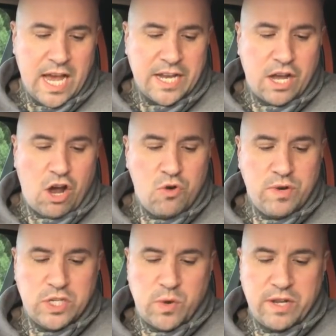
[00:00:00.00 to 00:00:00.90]
and at
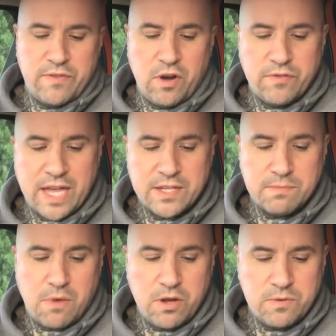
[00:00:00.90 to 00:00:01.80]
only 25,000
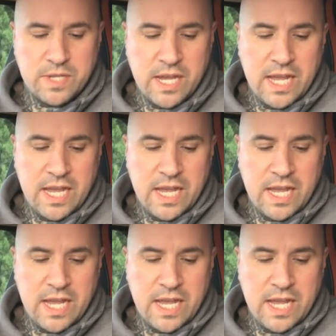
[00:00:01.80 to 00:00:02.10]
miles.